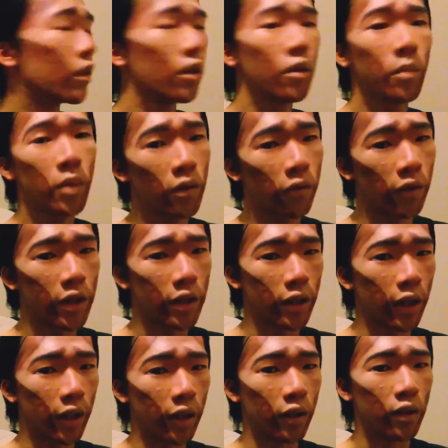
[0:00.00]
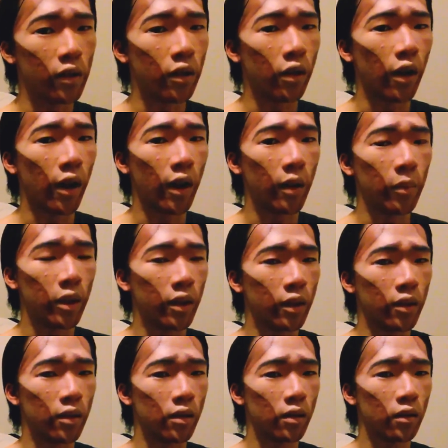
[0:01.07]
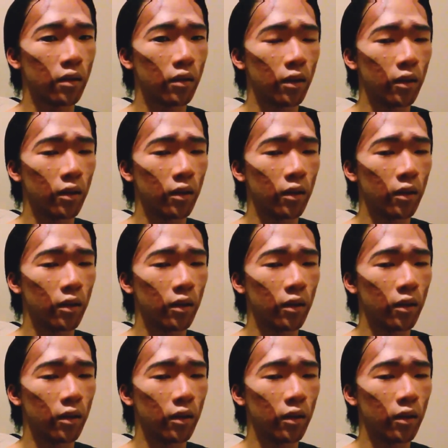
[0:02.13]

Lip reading: Don't be afraid to get into your eye because